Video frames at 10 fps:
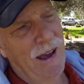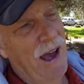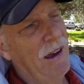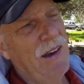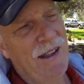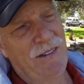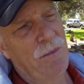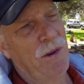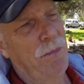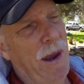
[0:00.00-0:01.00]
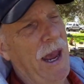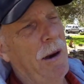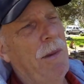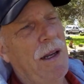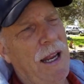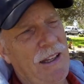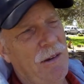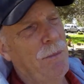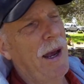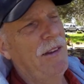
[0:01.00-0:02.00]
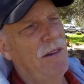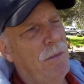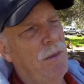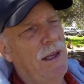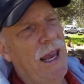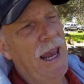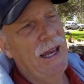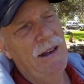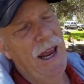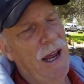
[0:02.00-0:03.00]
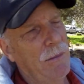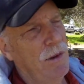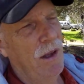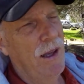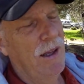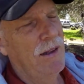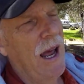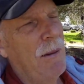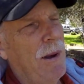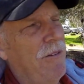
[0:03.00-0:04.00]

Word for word: I've got some spam, and I did buy some canned hams. Not my